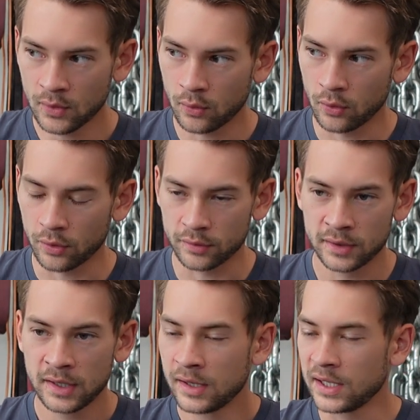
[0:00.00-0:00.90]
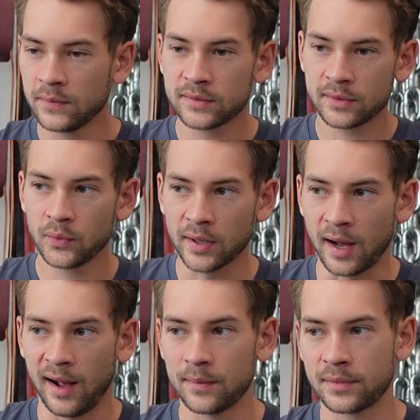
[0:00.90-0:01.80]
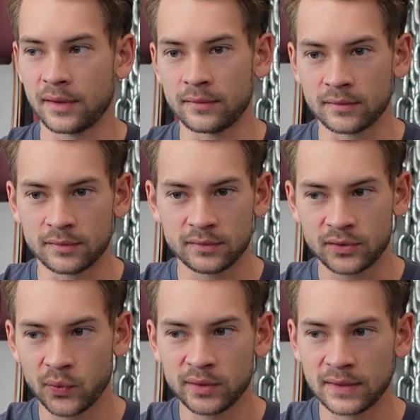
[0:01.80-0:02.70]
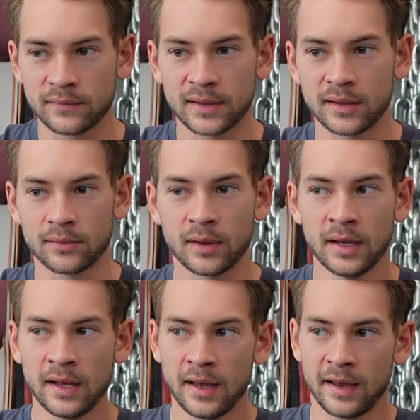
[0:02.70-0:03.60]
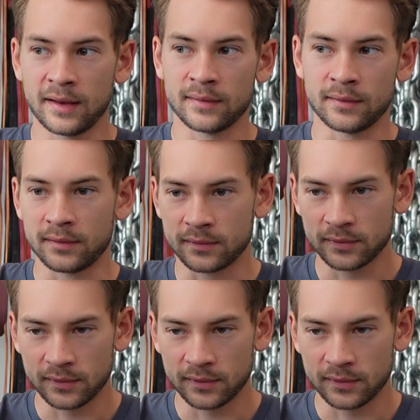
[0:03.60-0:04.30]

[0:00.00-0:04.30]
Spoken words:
or even just doing hops and doing different things and